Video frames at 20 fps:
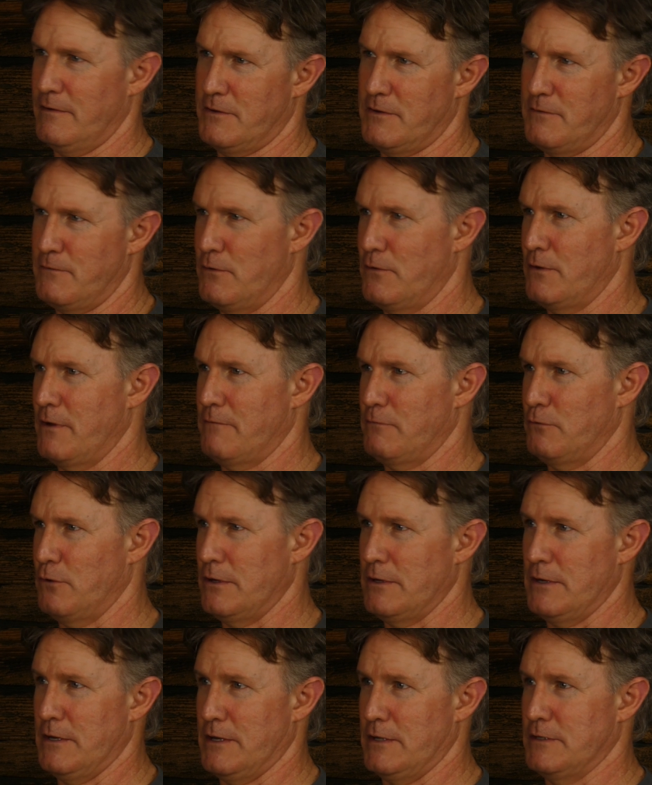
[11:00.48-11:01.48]
give you enough
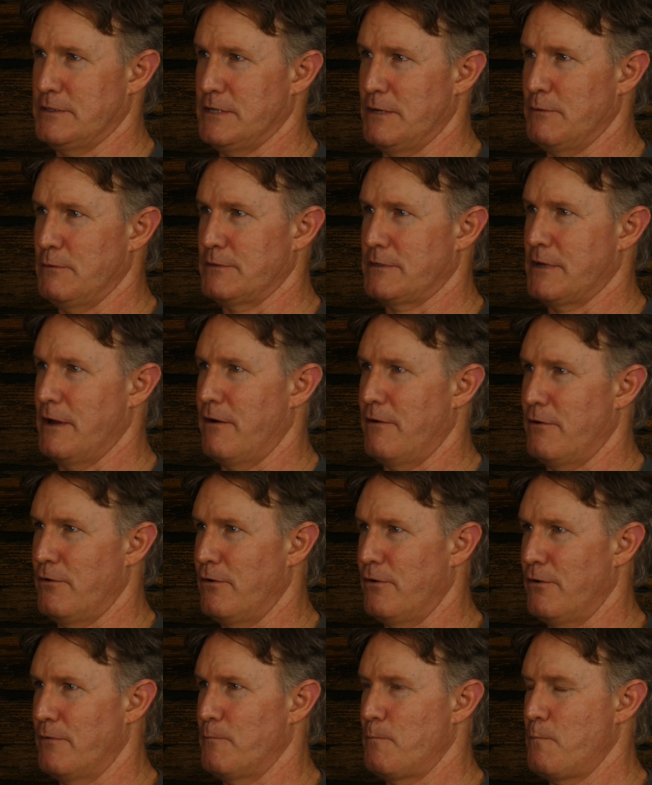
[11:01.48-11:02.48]
light you can see what's going
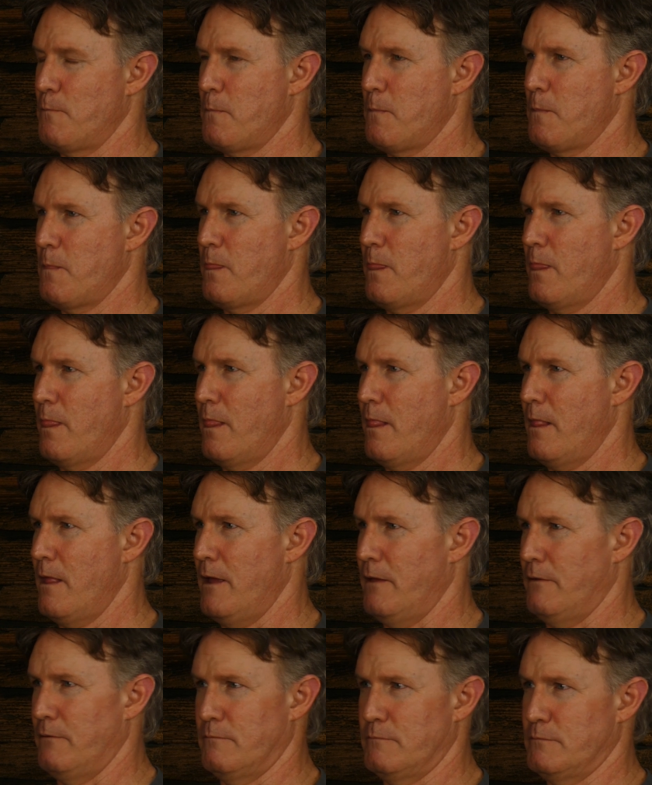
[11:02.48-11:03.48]
on
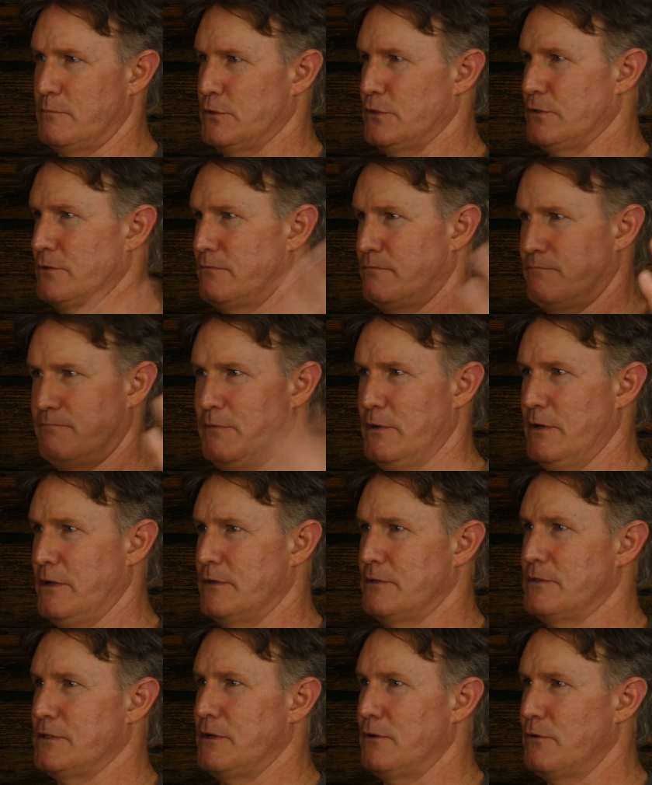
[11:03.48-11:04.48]
and you
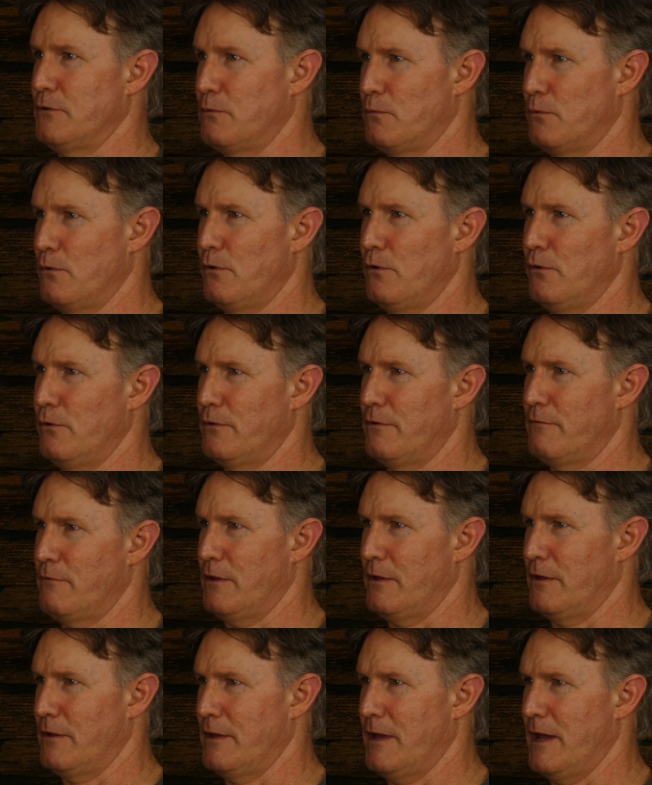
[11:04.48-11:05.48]
can see all the wall and
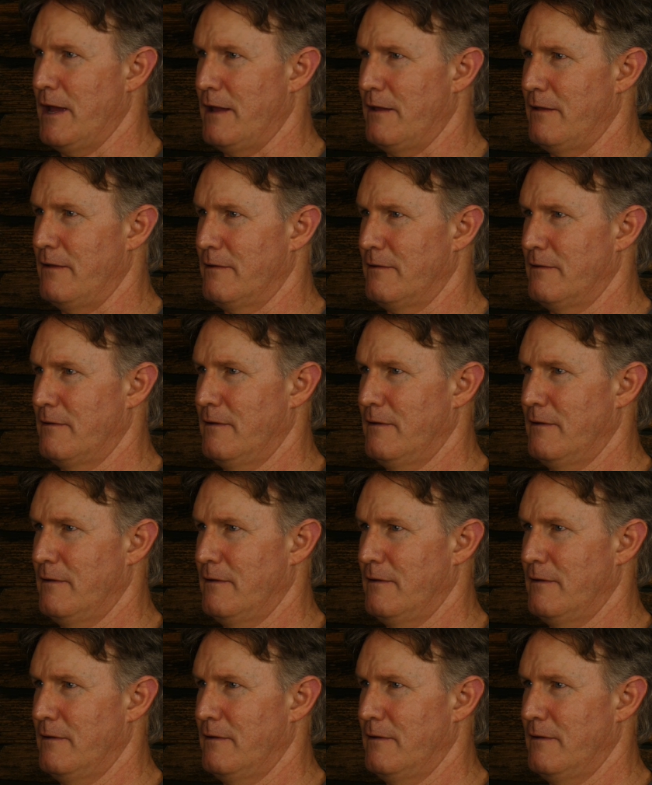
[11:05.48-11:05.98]
everything like that. Like,